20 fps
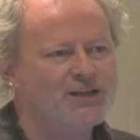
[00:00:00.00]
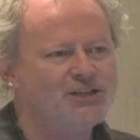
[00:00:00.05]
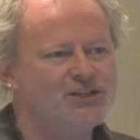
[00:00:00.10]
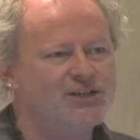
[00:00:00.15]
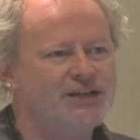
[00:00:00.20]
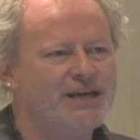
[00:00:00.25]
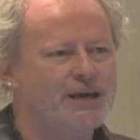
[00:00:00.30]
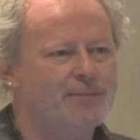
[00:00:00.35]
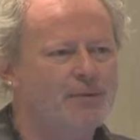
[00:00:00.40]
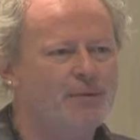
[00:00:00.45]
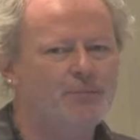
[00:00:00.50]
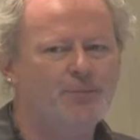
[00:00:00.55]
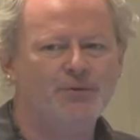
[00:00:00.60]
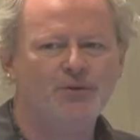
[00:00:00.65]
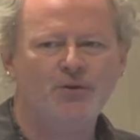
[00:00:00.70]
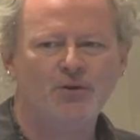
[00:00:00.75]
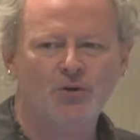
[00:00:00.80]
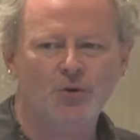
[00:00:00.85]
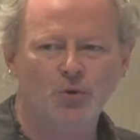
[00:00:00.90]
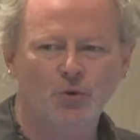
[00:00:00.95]
she came up with
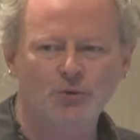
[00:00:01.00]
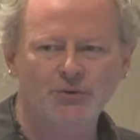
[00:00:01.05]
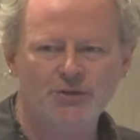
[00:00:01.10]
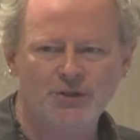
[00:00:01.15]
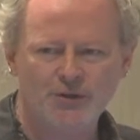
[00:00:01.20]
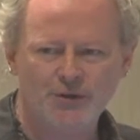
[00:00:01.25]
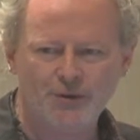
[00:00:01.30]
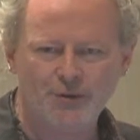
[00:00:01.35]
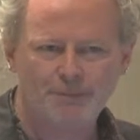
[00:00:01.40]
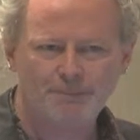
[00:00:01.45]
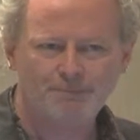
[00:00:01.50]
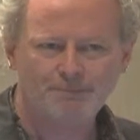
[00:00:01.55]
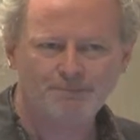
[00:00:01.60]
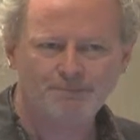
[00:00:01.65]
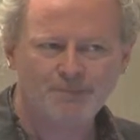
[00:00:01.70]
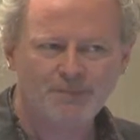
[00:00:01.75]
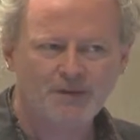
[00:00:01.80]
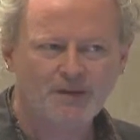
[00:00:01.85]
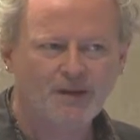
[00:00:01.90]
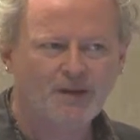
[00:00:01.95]
a cool term,
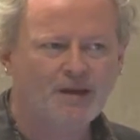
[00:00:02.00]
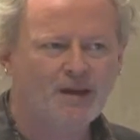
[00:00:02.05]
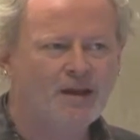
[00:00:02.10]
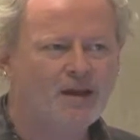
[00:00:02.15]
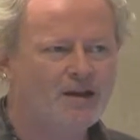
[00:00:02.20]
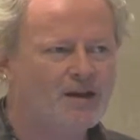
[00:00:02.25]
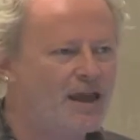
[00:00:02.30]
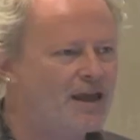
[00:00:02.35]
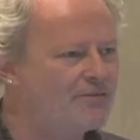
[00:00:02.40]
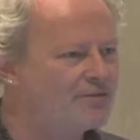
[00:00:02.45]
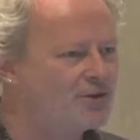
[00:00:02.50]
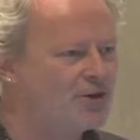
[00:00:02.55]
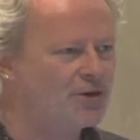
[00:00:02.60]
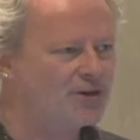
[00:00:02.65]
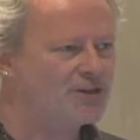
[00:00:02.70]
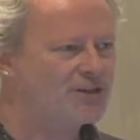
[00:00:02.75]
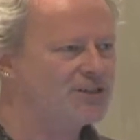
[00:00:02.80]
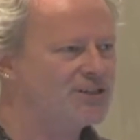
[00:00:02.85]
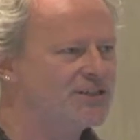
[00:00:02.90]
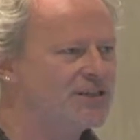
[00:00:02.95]
and I haven't
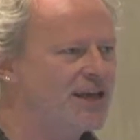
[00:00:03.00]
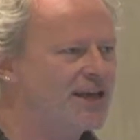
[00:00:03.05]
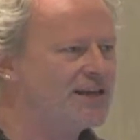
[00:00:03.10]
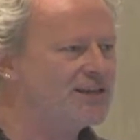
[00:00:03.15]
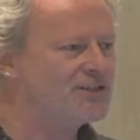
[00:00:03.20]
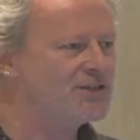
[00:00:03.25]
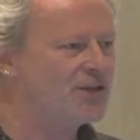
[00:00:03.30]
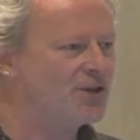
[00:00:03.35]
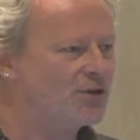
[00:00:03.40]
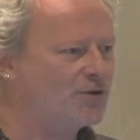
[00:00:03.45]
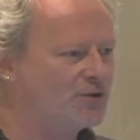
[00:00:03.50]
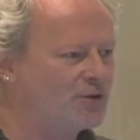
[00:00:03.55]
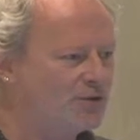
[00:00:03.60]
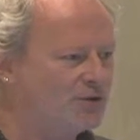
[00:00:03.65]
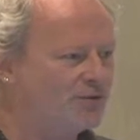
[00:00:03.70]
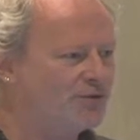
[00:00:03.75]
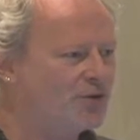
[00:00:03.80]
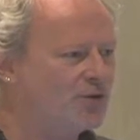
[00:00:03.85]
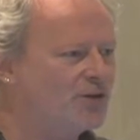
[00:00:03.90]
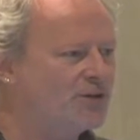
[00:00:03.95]
heard it today, so
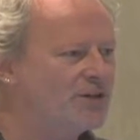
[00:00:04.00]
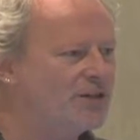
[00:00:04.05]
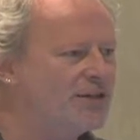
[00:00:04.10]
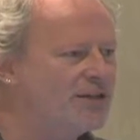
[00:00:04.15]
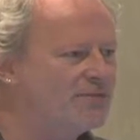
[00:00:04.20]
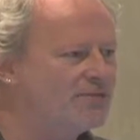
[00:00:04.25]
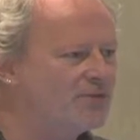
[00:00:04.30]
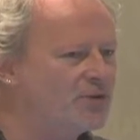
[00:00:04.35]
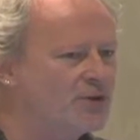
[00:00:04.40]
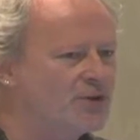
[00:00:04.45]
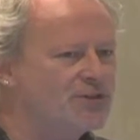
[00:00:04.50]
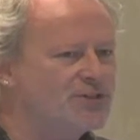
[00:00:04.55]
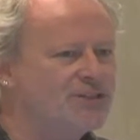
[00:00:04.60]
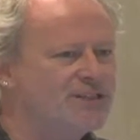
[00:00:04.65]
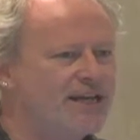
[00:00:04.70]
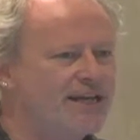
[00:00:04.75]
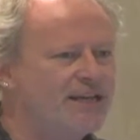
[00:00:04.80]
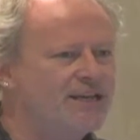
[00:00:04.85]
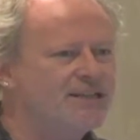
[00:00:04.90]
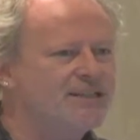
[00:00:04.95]
you've heard it here first,
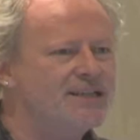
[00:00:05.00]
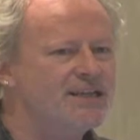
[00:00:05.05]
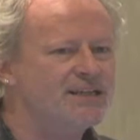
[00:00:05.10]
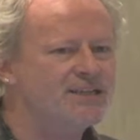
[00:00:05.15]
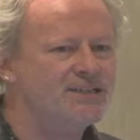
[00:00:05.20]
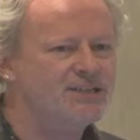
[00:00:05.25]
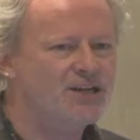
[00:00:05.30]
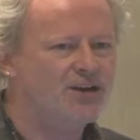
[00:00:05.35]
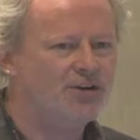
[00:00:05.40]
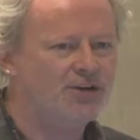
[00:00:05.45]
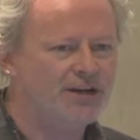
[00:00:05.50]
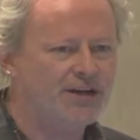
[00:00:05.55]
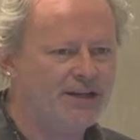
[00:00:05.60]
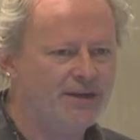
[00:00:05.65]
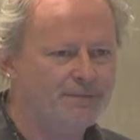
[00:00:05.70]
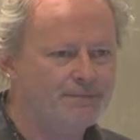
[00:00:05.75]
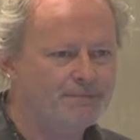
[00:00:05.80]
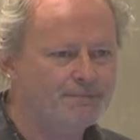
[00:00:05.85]
data dexterity.